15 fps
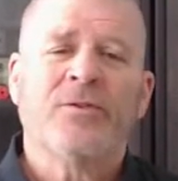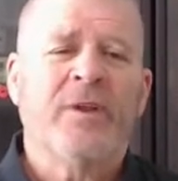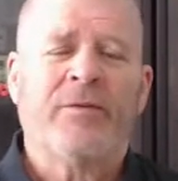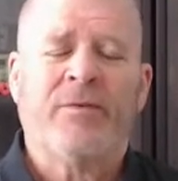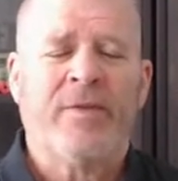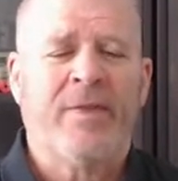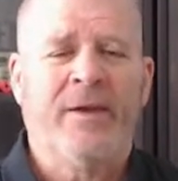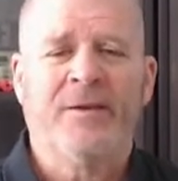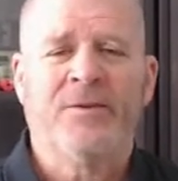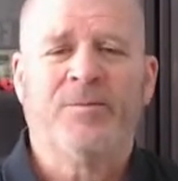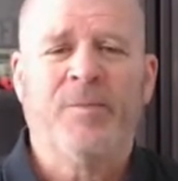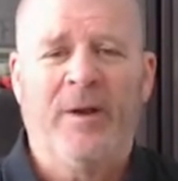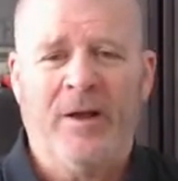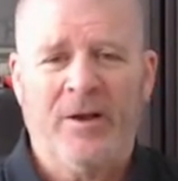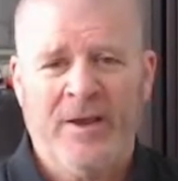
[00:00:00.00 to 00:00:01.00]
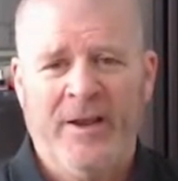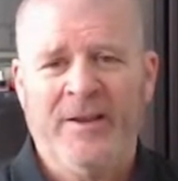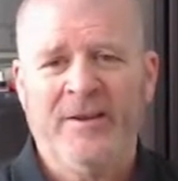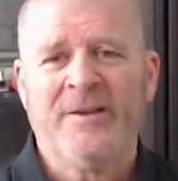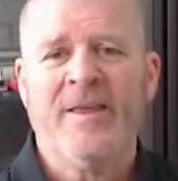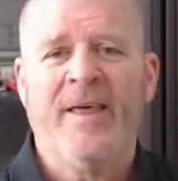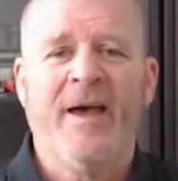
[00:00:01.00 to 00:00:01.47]
different things, but I'll get
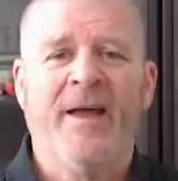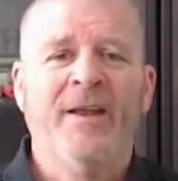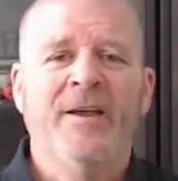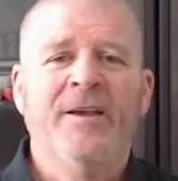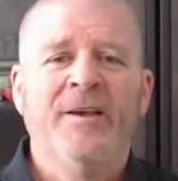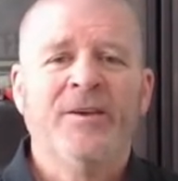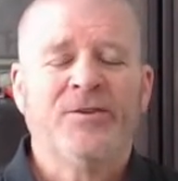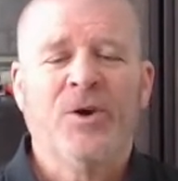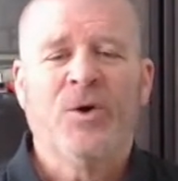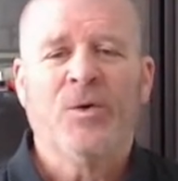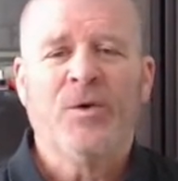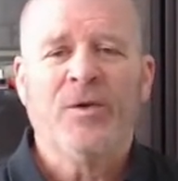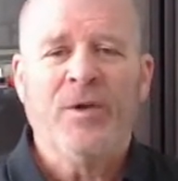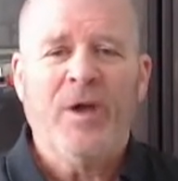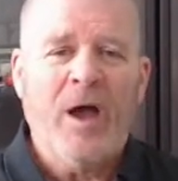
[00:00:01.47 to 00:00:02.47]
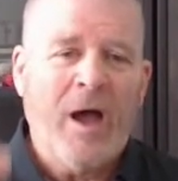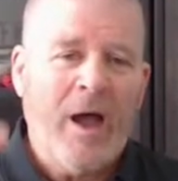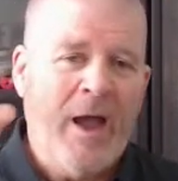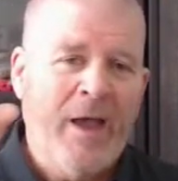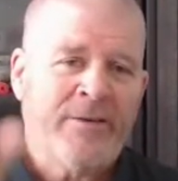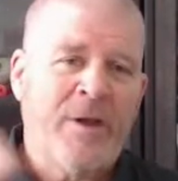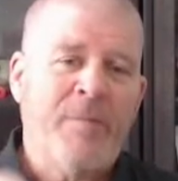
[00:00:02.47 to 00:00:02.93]
into that. So
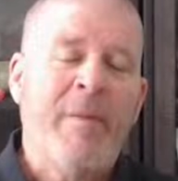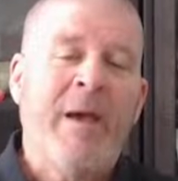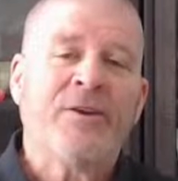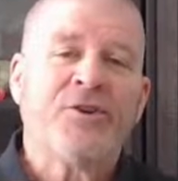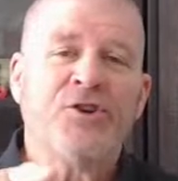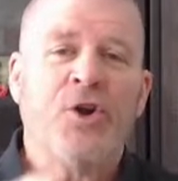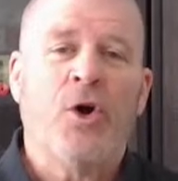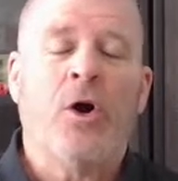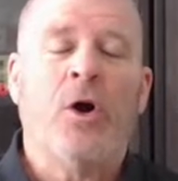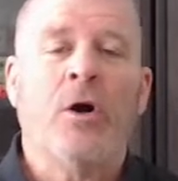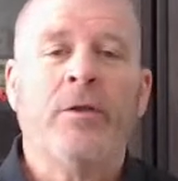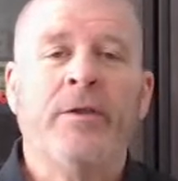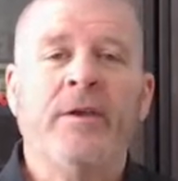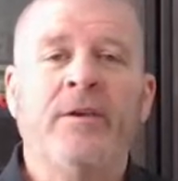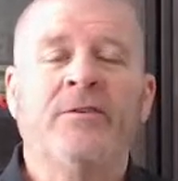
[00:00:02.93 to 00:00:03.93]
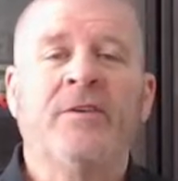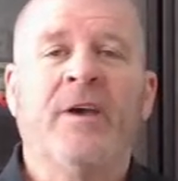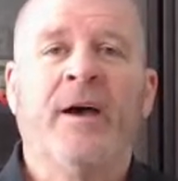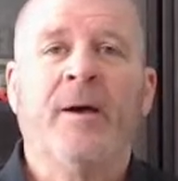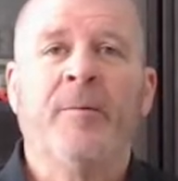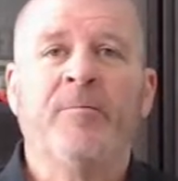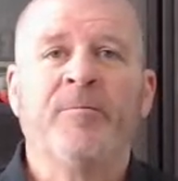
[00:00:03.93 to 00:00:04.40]
as I mentioned, all these
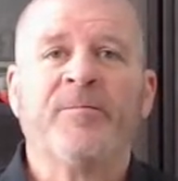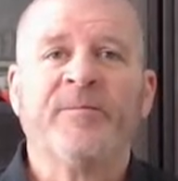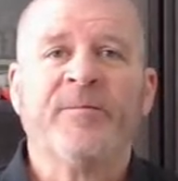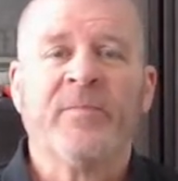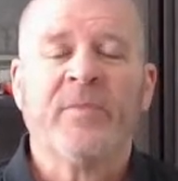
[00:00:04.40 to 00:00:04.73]
um,